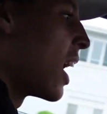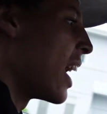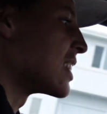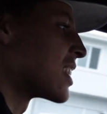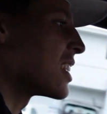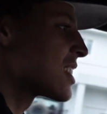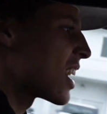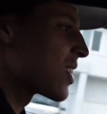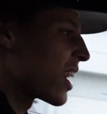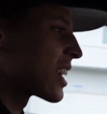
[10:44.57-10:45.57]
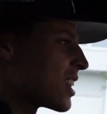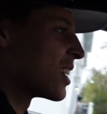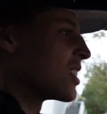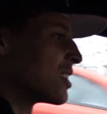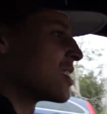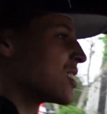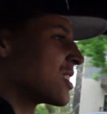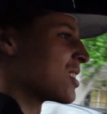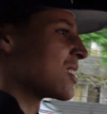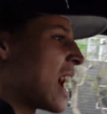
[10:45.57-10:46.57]
It does sound like
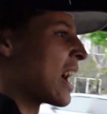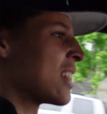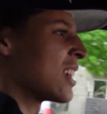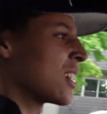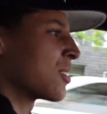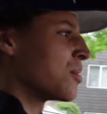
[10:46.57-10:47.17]
I think